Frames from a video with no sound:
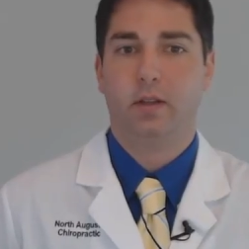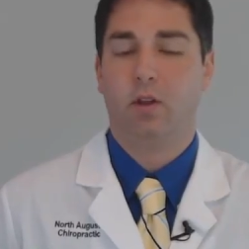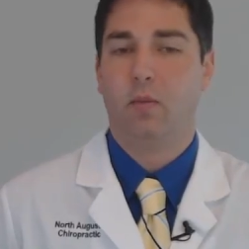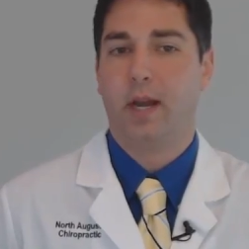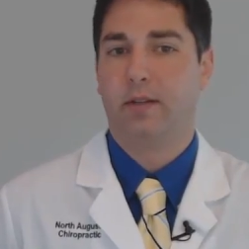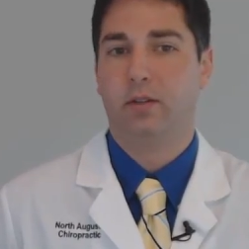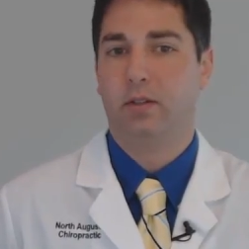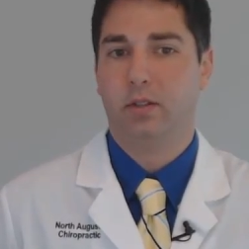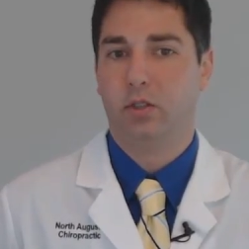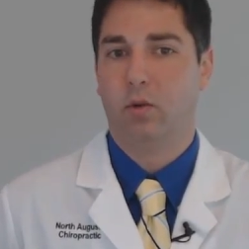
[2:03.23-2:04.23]
in the low back due
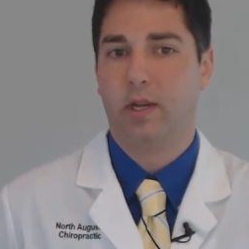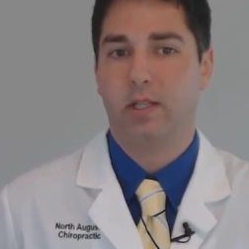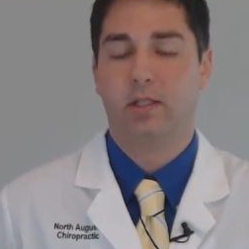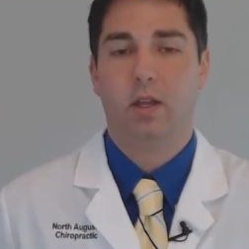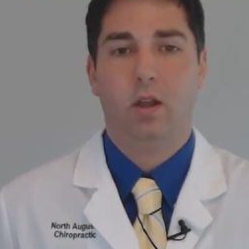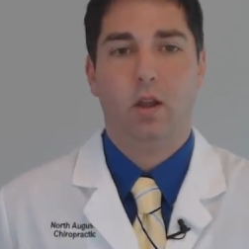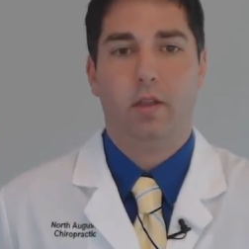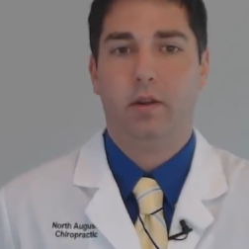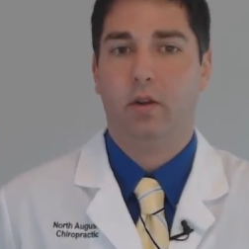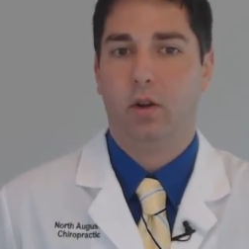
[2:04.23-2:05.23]
to the joints,
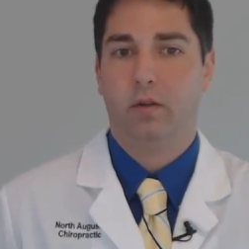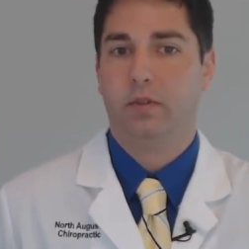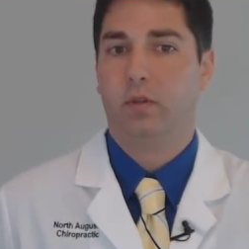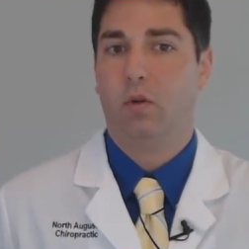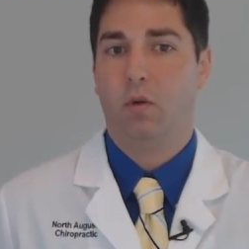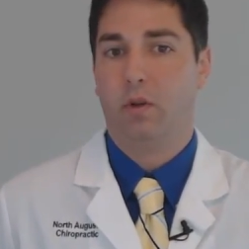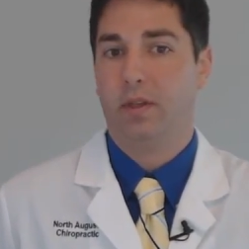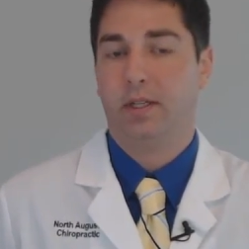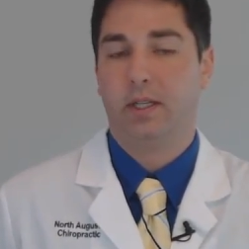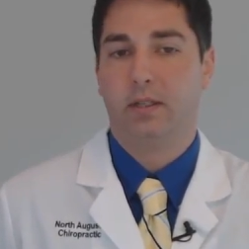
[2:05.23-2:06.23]
the nerves, or
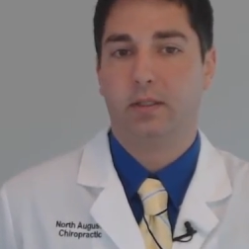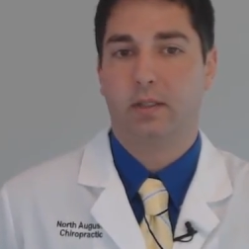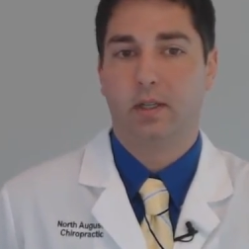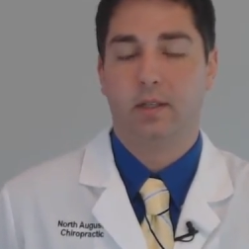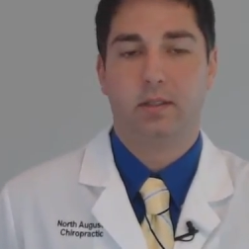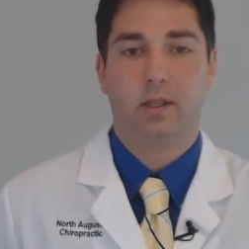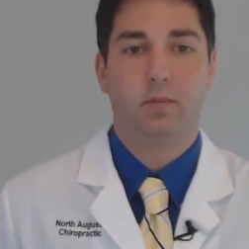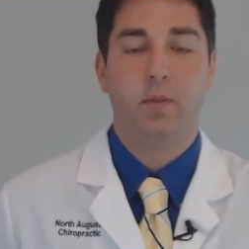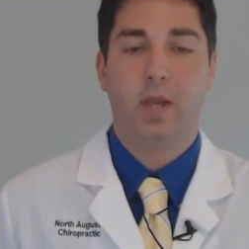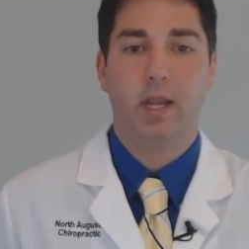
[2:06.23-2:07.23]
the disc, it's
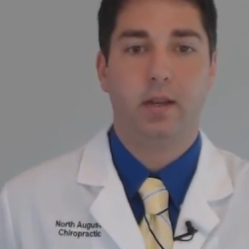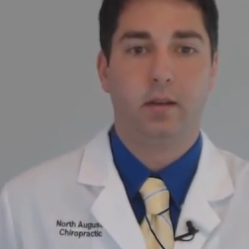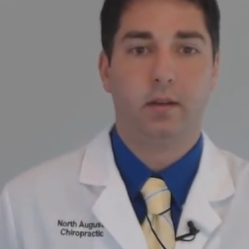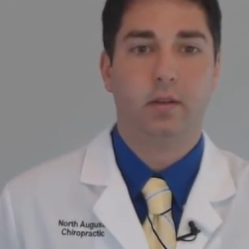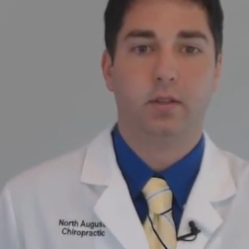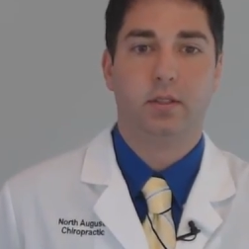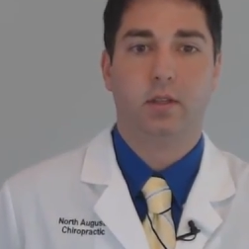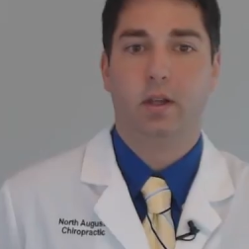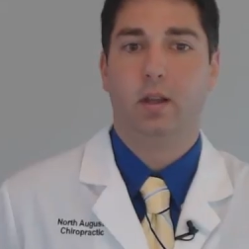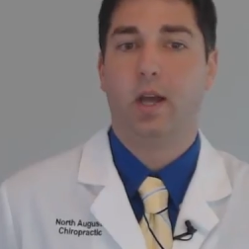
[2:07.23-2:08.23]
going to be pain. And there's
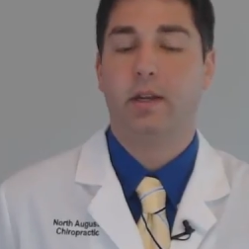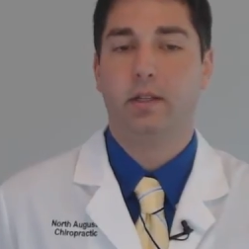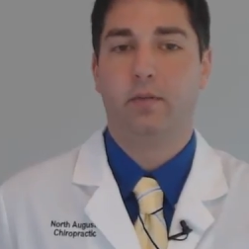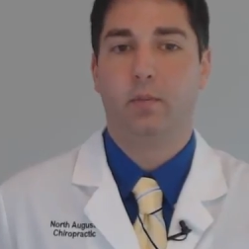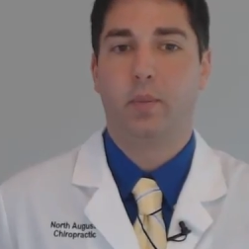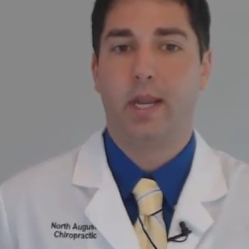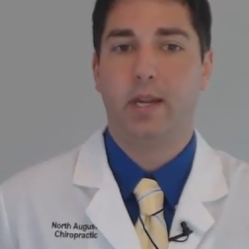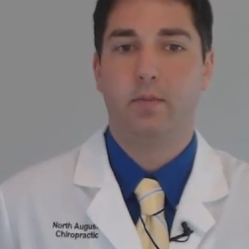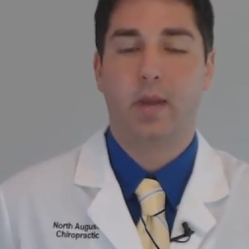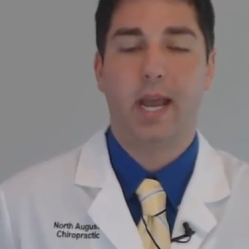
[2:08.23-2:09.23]
a lot of different
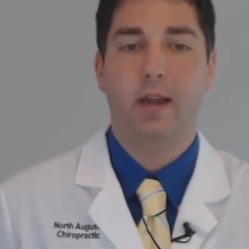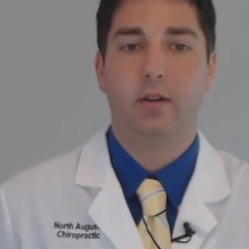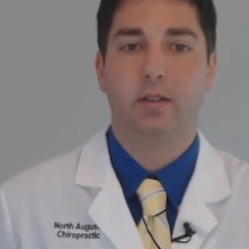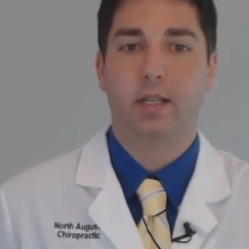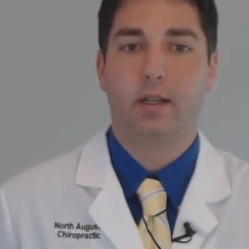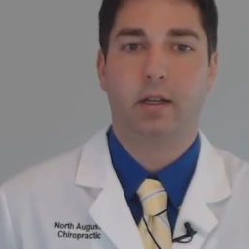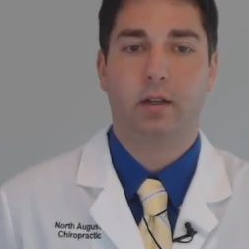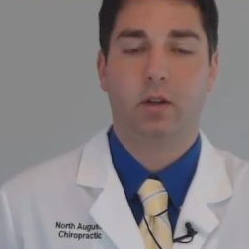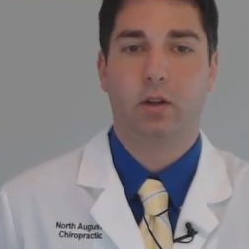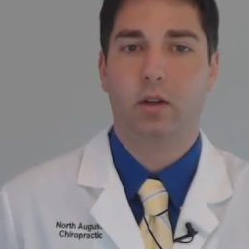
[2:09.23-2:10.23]
pain patterns that can
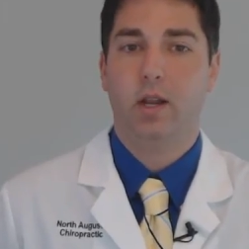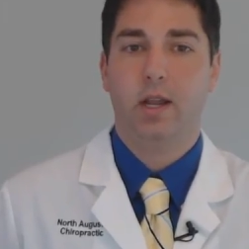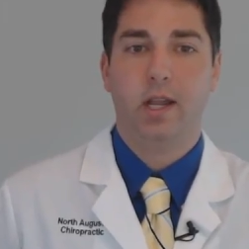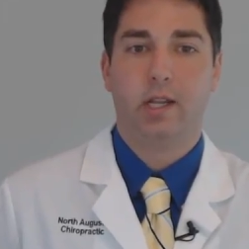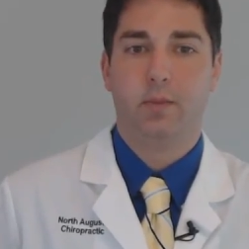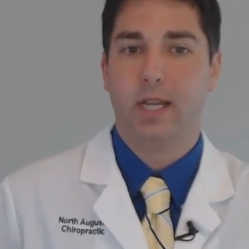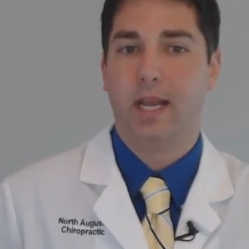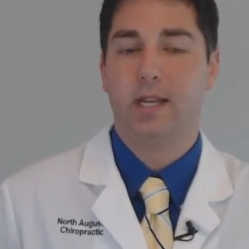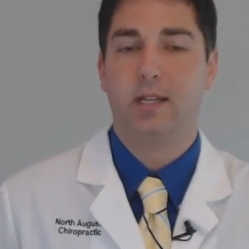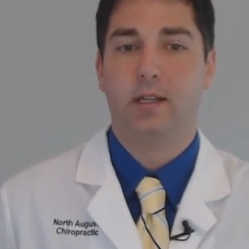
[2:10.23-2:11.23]
occur. It can be
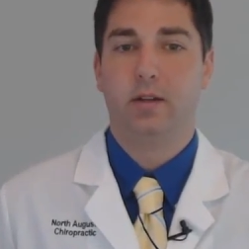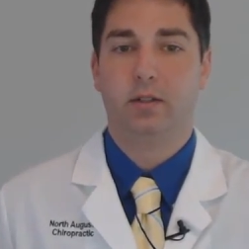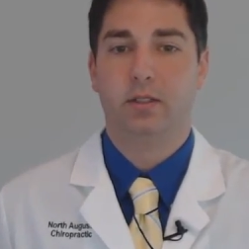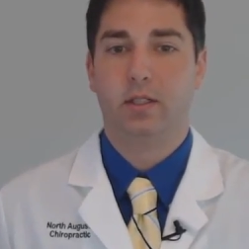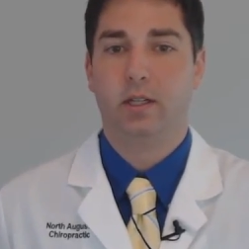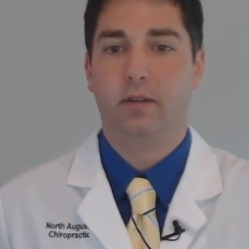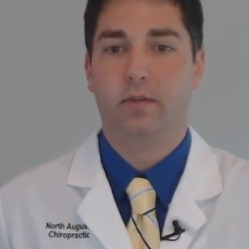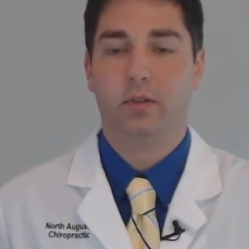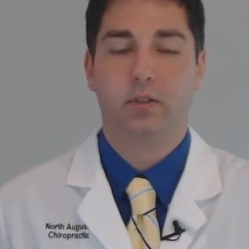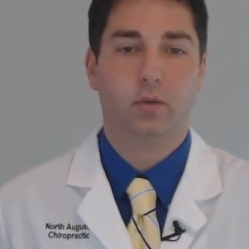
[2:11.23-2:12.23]
achy or stiff
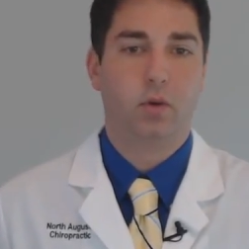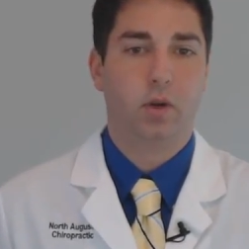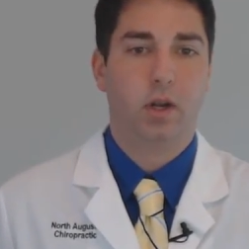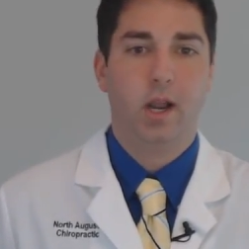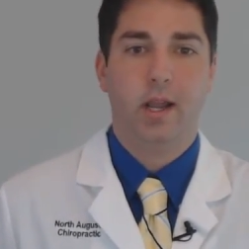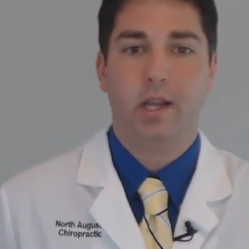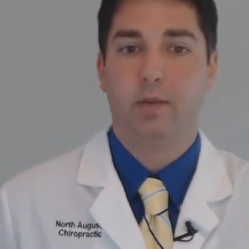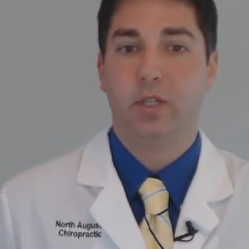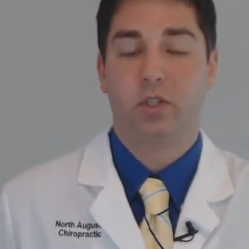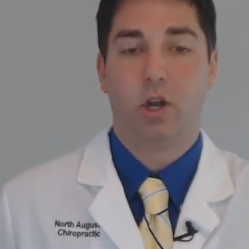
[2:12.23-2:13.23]
or sore. It
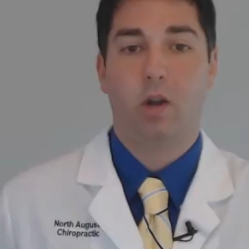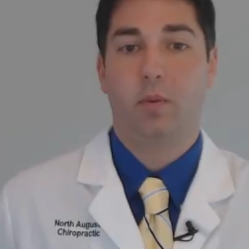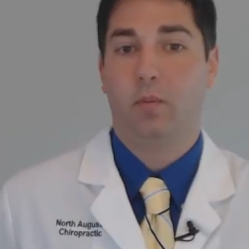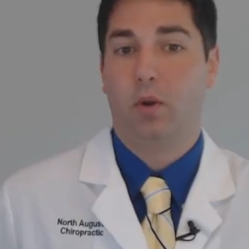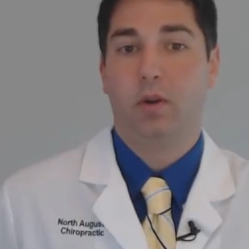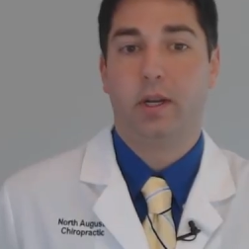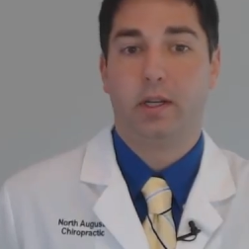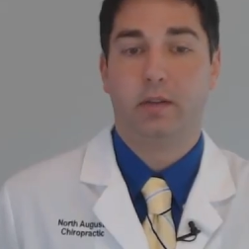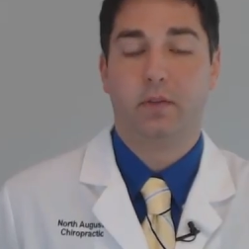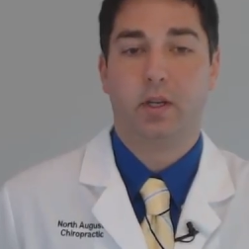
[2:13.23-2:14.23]
can be sharp or
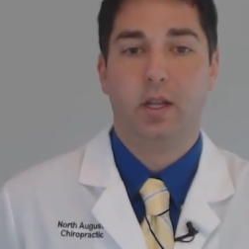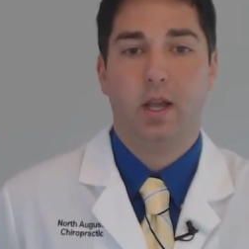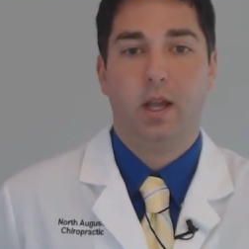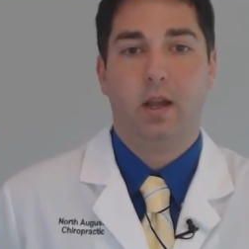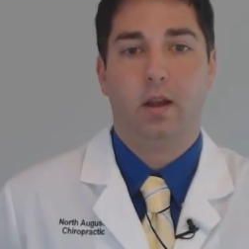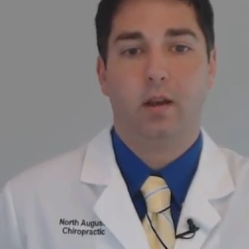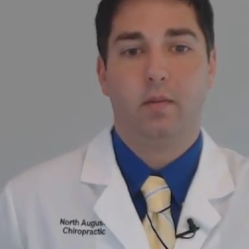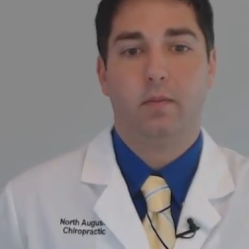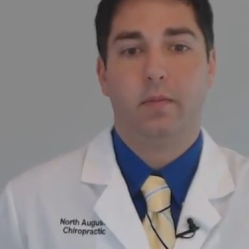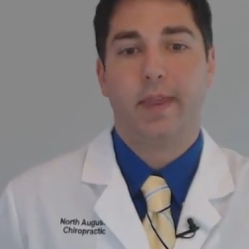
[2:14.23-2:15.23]
burning
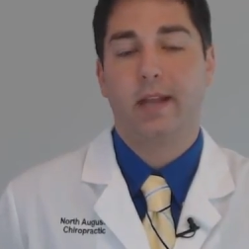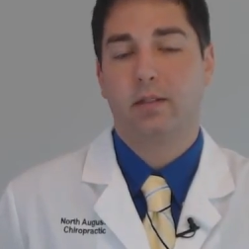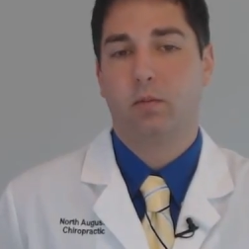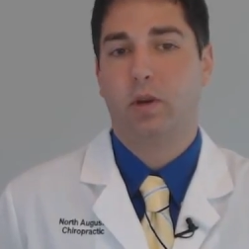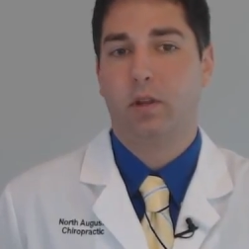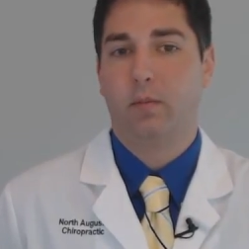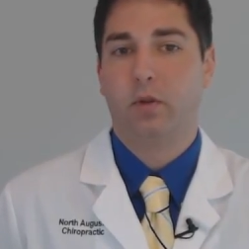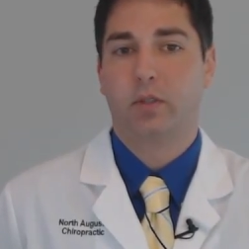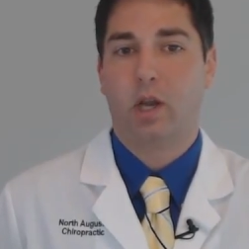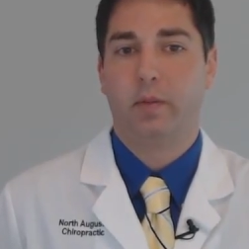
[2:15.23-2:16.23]
even. That's one of the
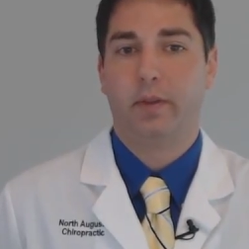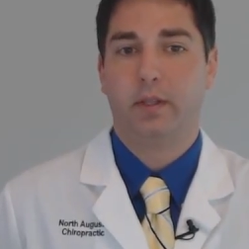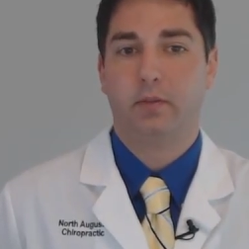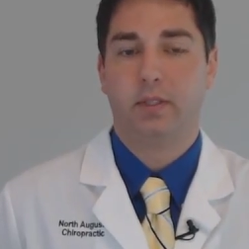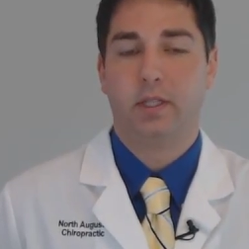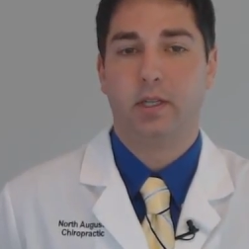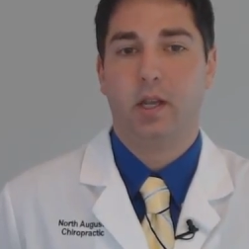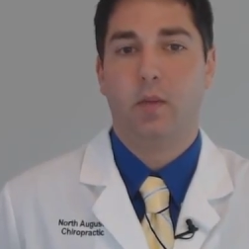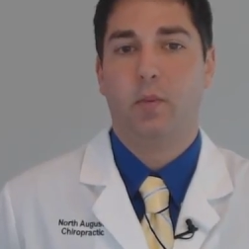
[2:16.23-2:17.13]
most common things we see.